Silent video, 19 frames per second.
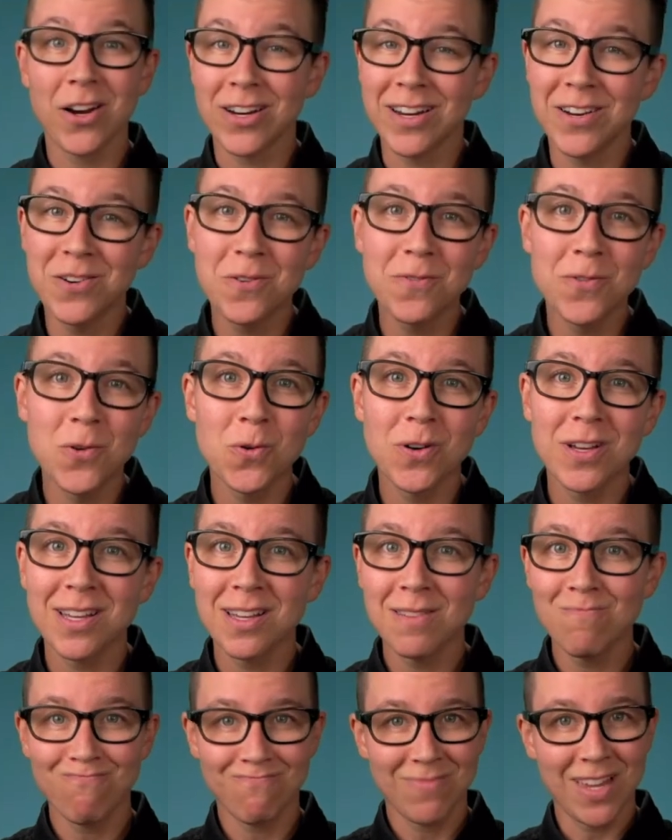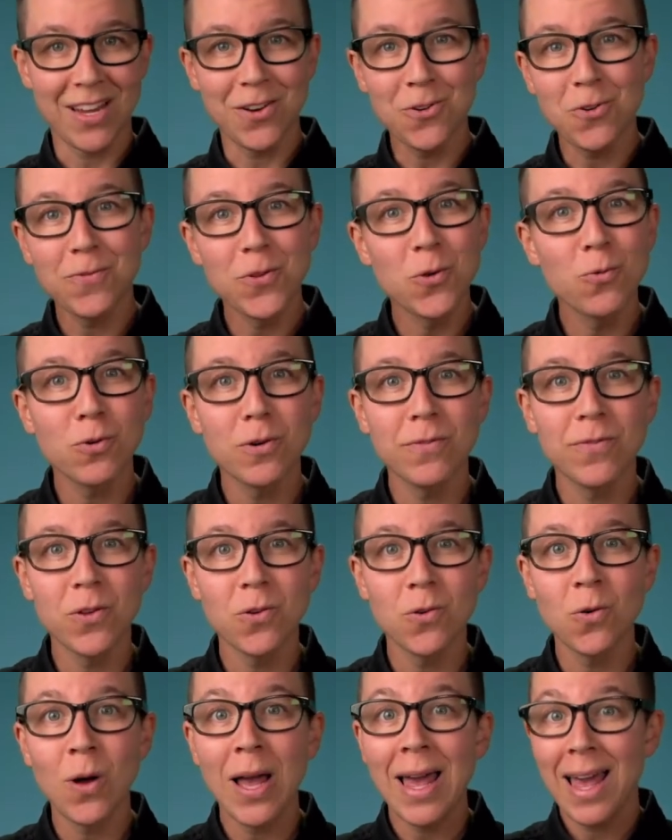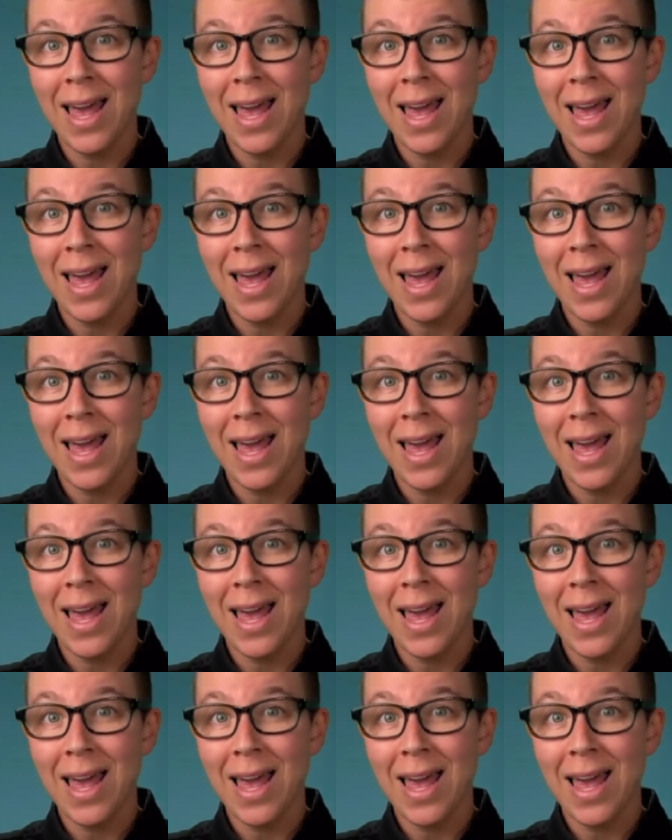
interviewing, interview review,